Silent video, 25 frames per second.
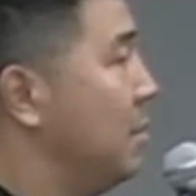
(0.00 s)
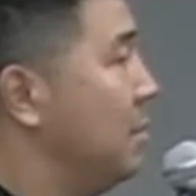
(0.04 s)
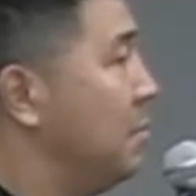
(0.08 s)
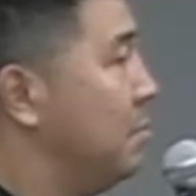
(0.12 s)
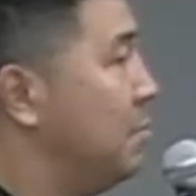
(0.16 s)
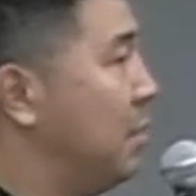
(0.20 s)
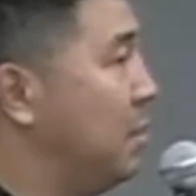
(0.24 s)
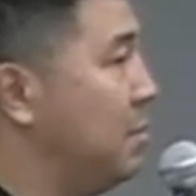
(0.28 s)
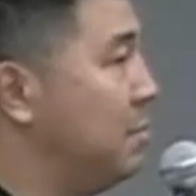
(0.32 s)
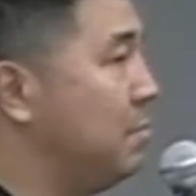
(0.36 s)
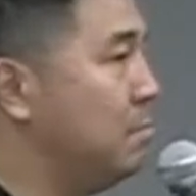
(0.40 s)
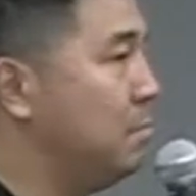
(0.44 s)

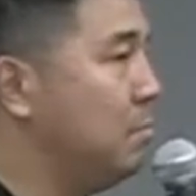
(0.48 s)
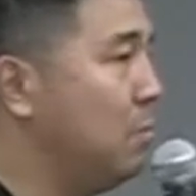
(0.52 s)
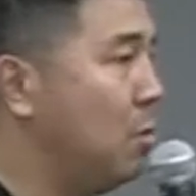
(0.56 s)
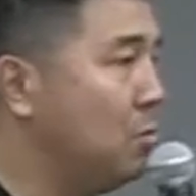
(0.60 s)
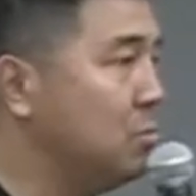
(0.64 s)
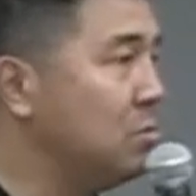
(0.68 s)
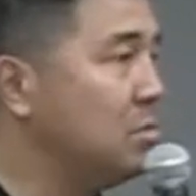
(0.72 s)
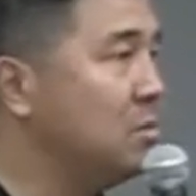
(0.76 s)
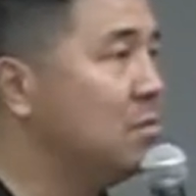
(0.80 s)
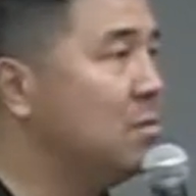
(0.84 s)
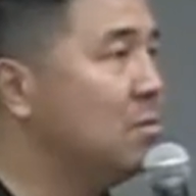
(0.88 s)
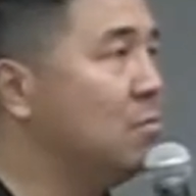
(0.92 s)
But
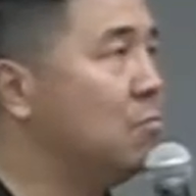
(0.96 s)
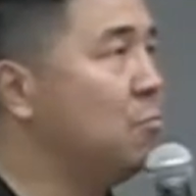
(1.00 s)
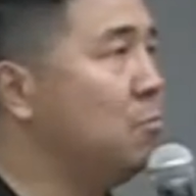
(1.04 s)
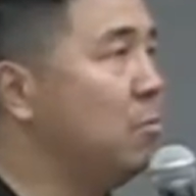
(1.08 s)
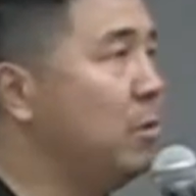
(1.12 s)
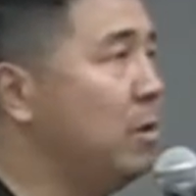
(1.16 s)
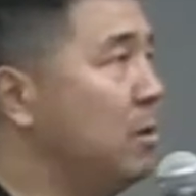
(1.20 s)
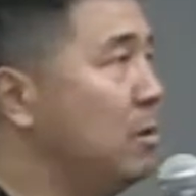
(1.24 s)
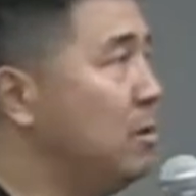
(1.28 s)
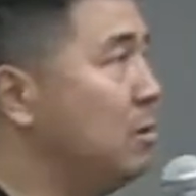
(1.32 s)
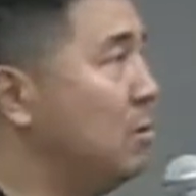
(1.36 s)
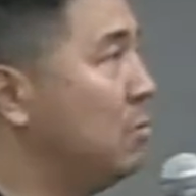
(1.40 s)
most of the
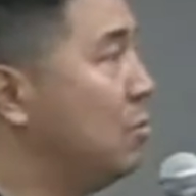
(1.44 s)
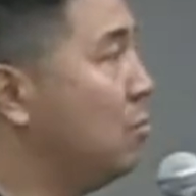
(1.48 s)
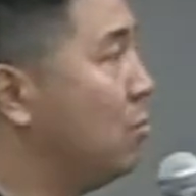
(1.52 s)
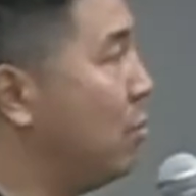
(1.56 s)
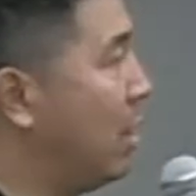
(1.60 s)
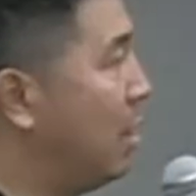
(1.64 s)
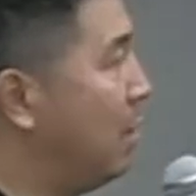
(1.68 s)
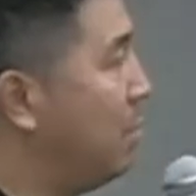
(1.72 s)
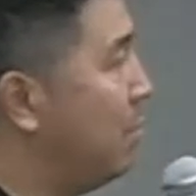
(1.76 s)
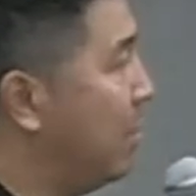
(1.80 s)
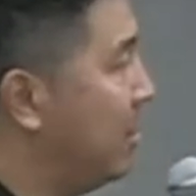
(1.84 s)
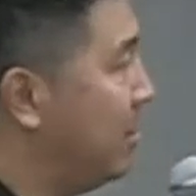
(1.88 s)
real
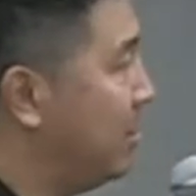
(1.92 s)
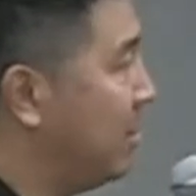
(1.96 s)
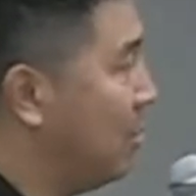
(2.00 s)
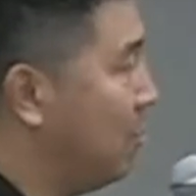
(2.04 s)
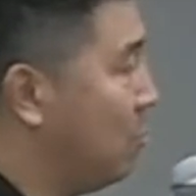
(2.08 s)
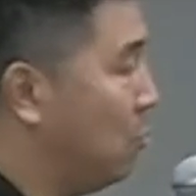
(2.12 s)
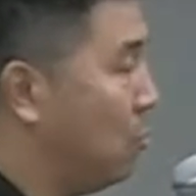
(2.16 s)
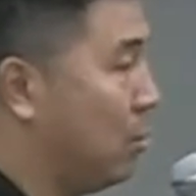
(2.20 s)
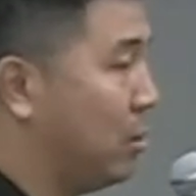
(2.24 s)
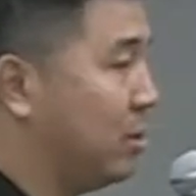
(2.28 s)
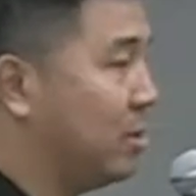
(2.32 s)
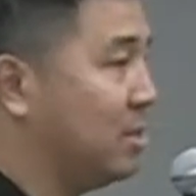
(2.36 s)
groundbreaking
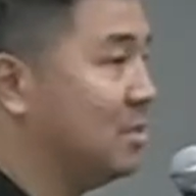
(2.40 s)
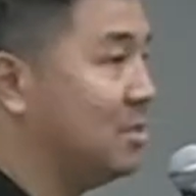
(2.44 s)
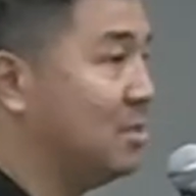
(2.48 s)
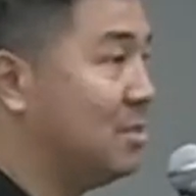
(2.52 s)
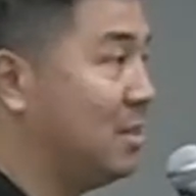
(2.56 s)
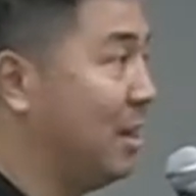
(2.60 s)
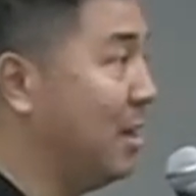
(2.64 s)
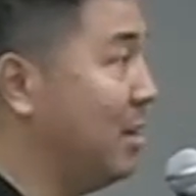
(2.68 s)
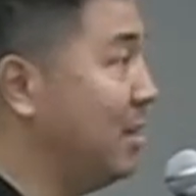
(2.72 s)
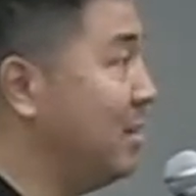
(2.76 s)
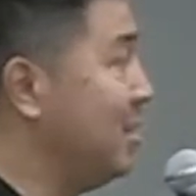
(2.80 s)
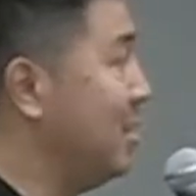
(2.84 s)
work is
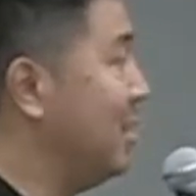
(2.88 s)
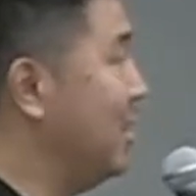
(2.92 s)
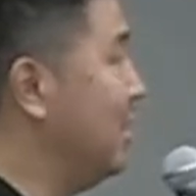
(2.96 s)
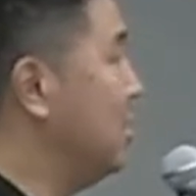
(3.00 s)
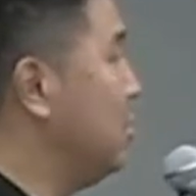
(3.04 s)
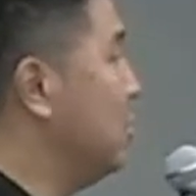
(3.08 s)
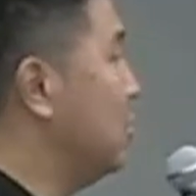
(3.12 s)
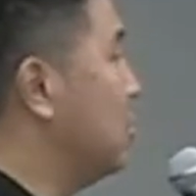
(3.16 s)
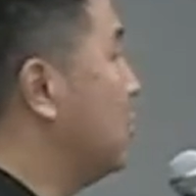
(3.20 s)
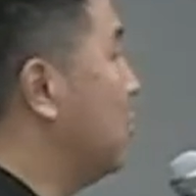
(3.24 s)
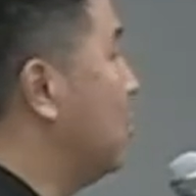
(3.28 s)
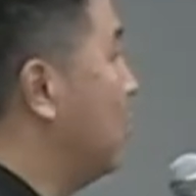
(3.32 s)
done in
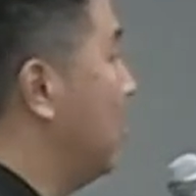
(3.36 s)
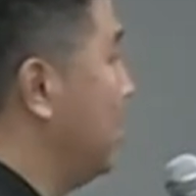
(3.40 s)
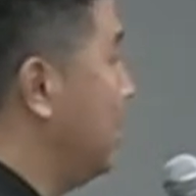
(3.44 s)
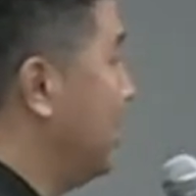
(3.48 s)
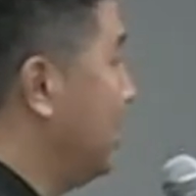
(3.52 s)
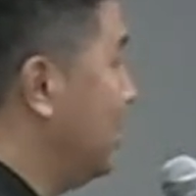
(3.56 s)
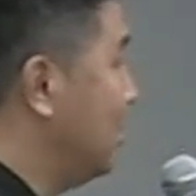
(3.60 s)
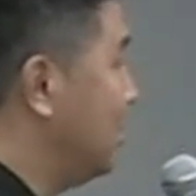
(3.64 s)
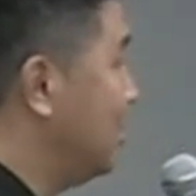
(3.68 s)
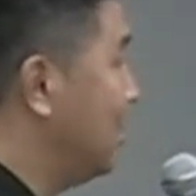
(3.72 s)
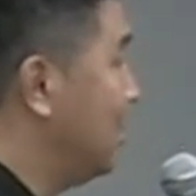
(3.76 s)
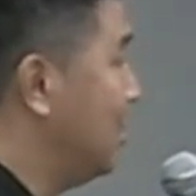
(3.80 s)
your
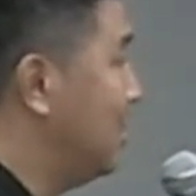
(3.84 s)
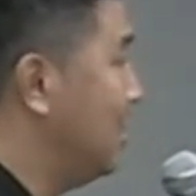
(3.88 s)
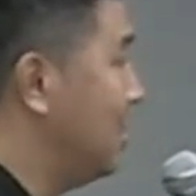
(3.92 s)
20s.